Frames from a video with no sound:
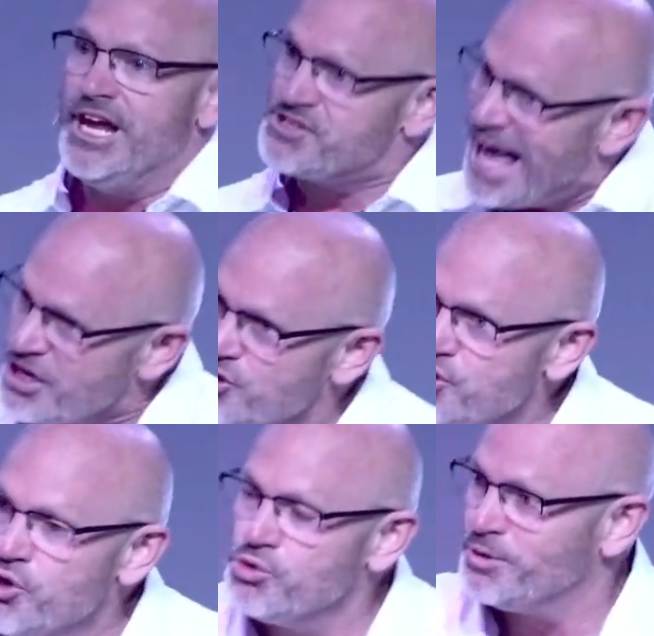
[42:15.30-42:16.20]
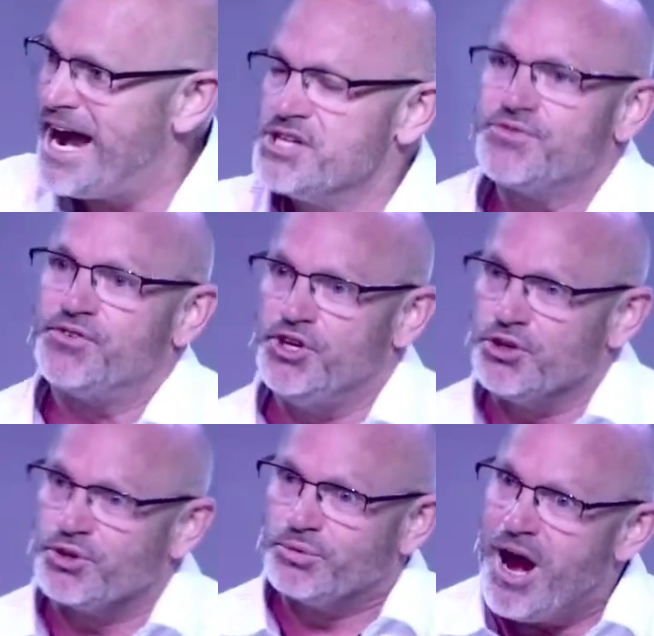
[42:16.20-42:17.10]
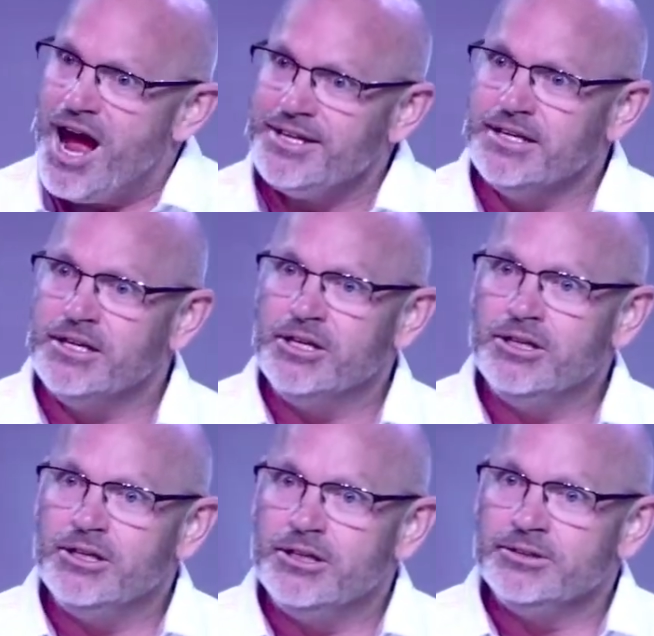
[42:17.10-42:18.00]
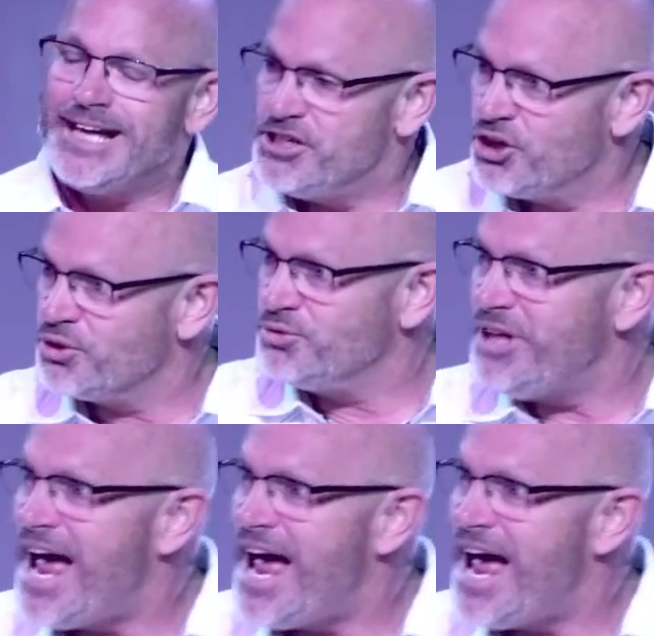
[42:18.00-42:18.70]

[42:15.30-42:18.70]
He's got a new race for you to run, that your